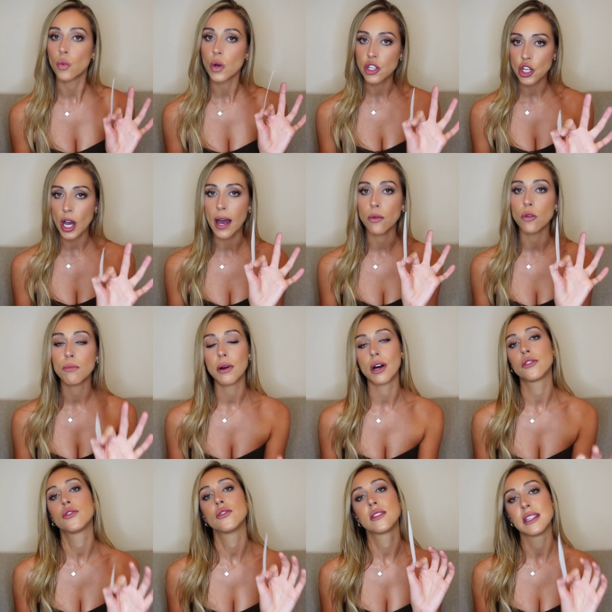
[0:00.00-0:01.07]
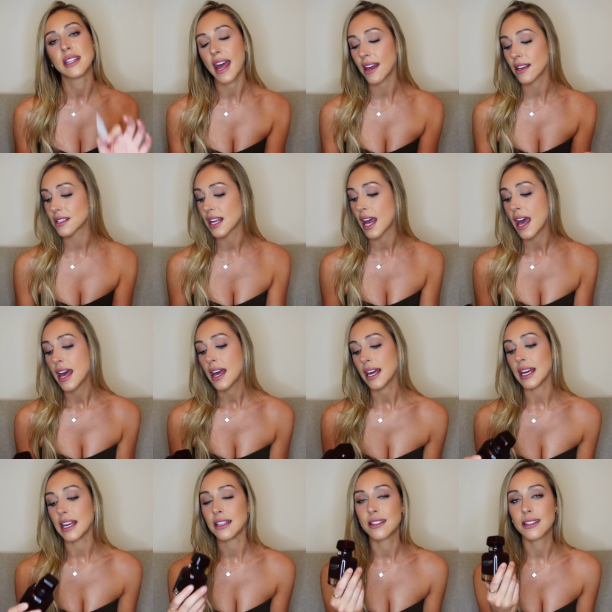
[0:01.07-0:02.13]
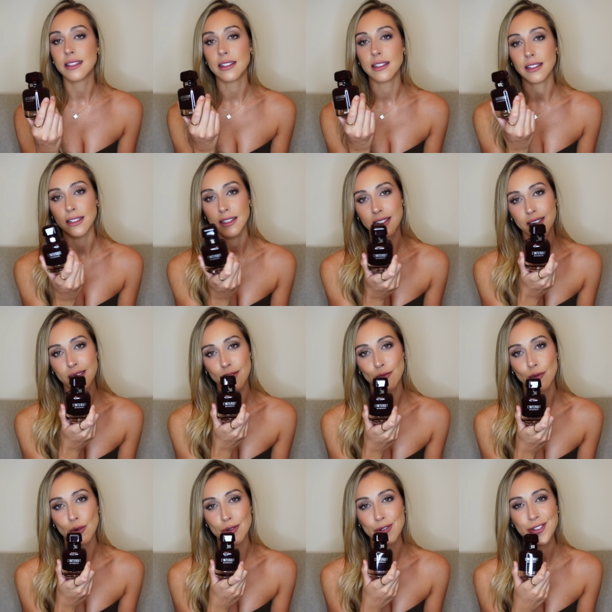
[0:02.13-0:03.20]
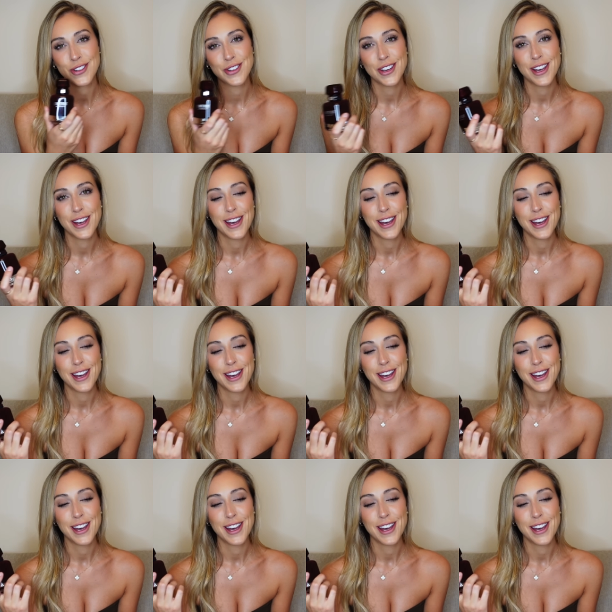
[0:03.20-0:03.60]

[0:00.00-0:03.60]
which I will purchase next, is the Rouge,